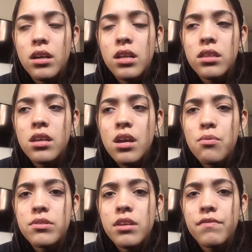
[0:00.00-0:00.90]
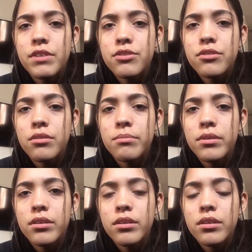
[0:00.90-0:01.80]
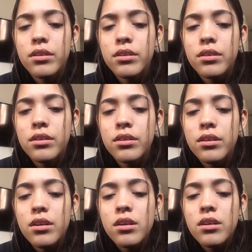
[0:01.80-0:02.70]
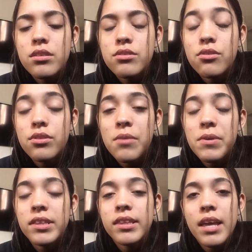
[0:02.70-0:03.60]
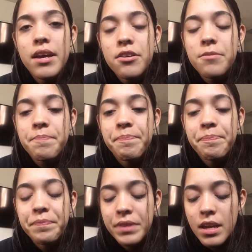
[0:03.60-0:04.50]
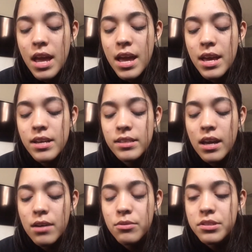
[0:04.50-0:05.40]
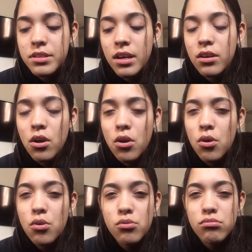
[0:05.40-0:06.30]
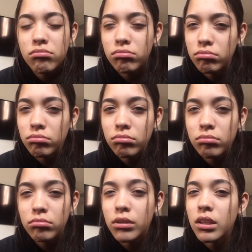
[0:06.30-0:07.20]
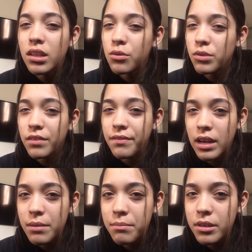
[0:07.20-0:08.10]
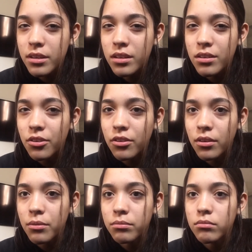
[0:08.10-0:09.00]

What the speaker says: I think it was Adventure Dome. So they went there, and I was like, oh, you didn't want to invite me, you didn't.